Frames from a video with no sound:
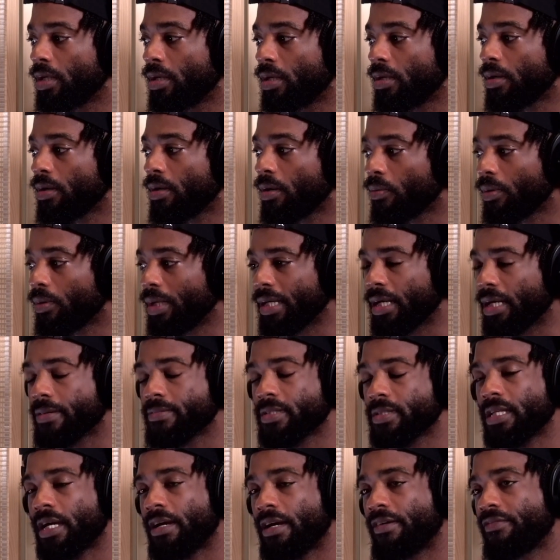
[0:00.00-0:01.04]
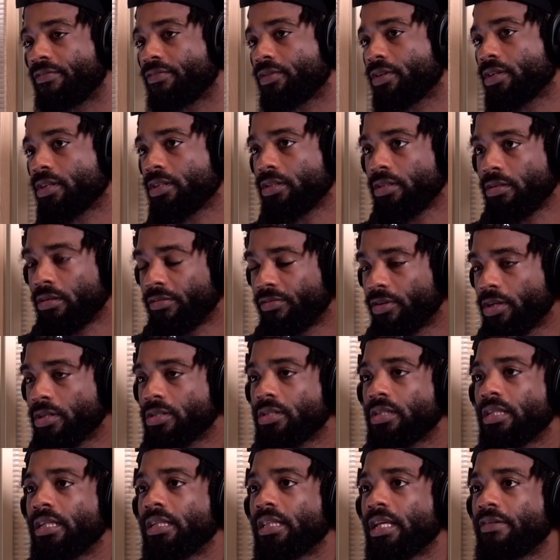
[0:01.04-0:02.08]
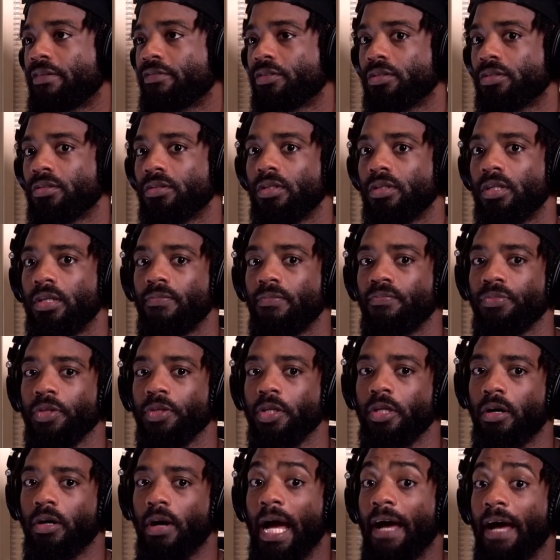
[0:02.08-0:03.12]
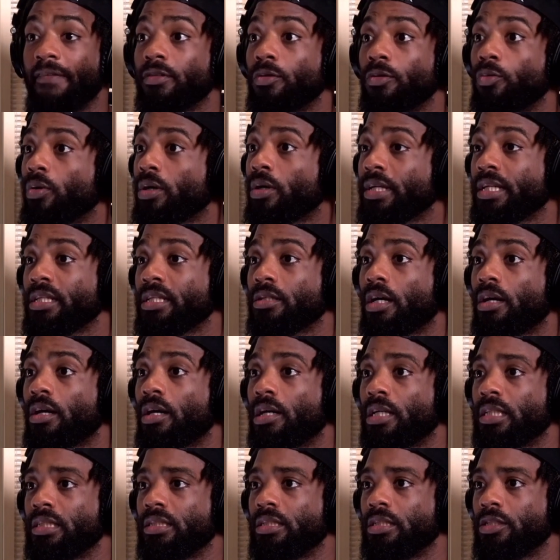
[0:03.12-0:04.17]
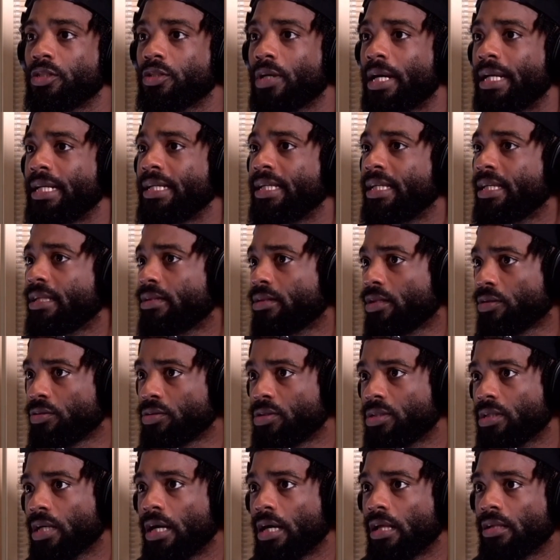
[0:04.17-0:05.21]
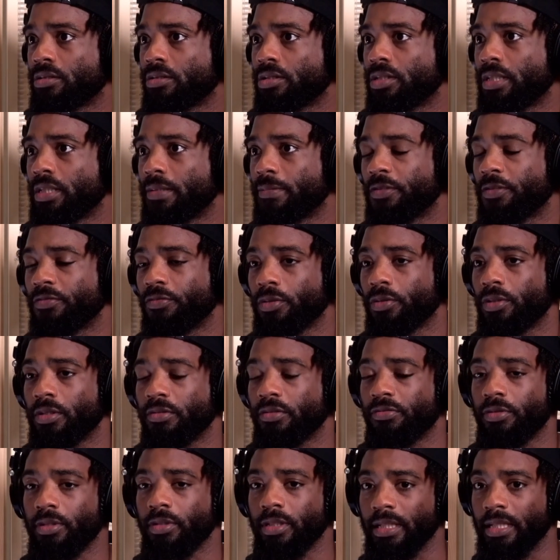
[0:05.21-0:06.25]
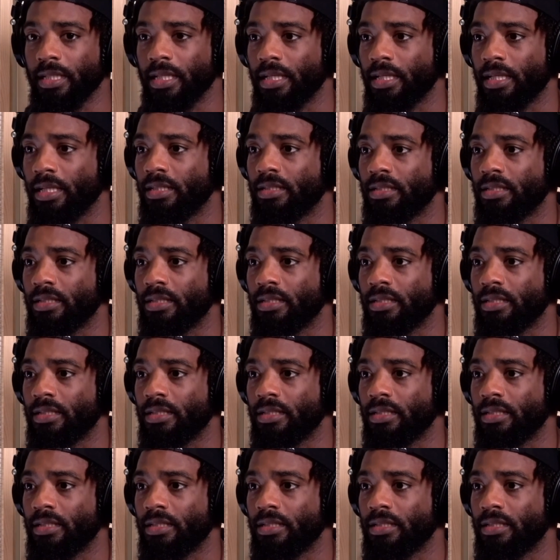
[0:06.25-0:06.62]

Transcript: when it comes time for university level, you don't have to work as hard to try to get those scholarships for the kids. And